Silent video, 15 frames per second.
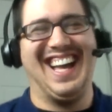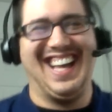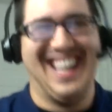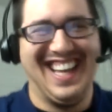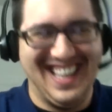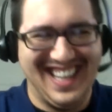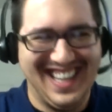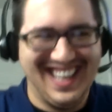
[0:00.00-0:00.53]
You're
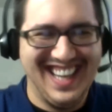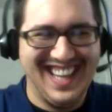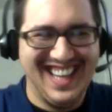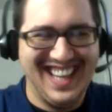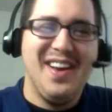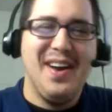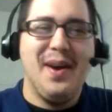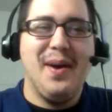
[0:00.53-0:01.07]
going under,
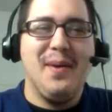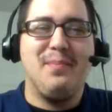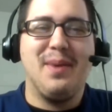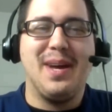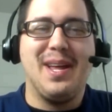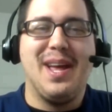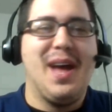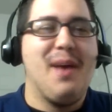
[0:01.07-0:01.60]
baby.
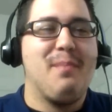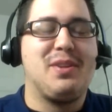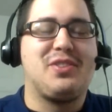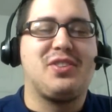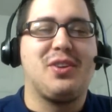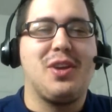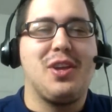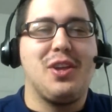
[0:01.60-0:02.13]

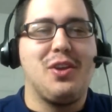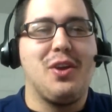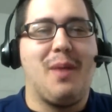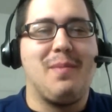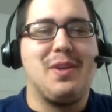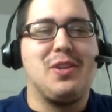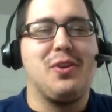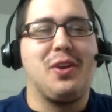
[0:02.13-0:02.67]
But so,
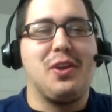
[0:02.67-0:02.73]
you